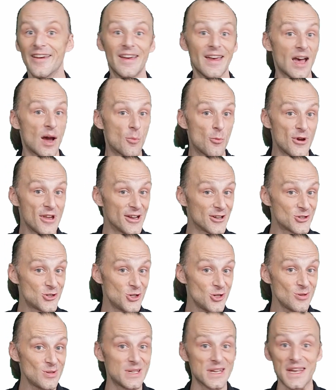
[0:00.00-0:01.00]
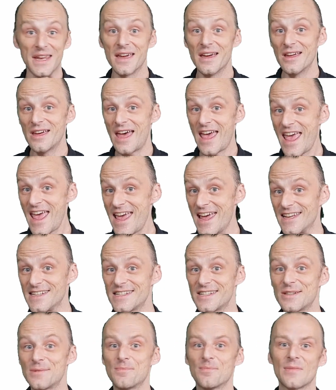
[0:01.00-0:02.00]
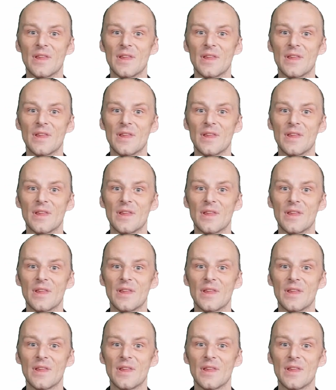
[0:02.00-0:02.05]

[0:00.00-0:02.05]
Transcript: and we are choosing S.